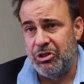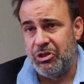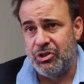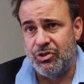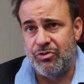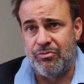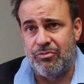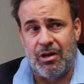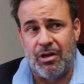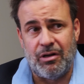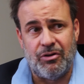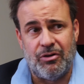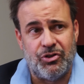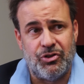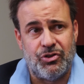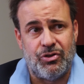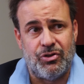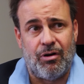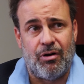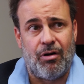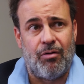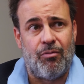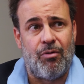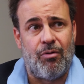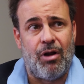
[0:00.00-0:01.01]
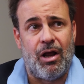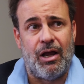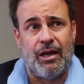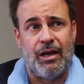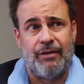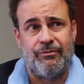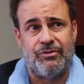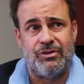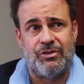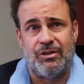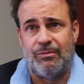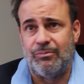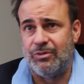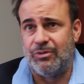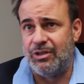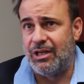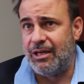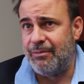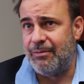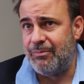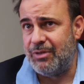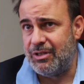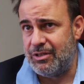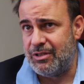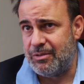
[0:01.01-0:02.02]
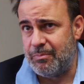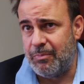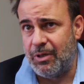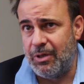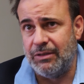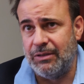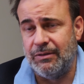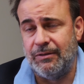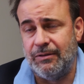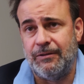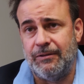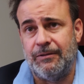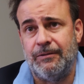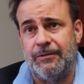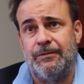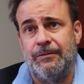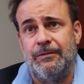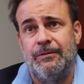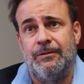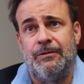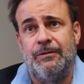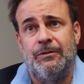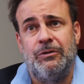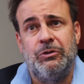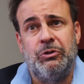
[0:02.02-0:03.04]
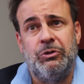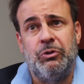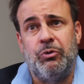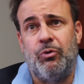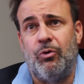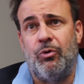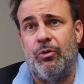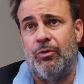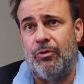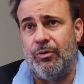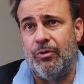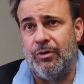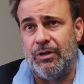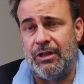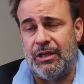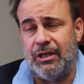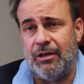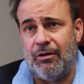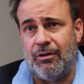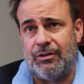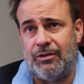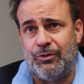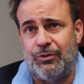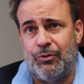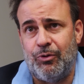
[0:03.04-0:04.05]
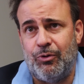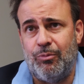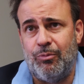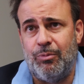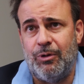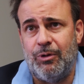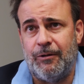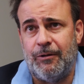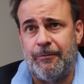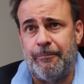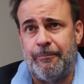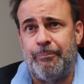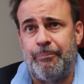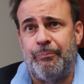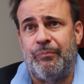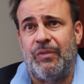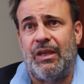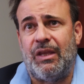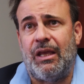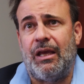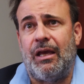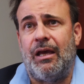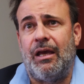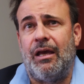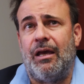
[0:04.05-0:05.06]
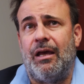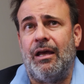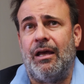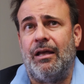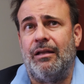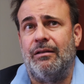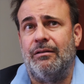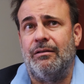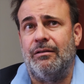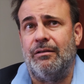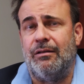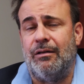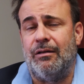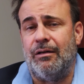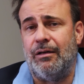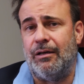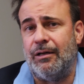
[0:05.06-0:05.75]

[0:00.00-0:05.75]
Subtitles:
Shredder should arrive sometime this month or early October, and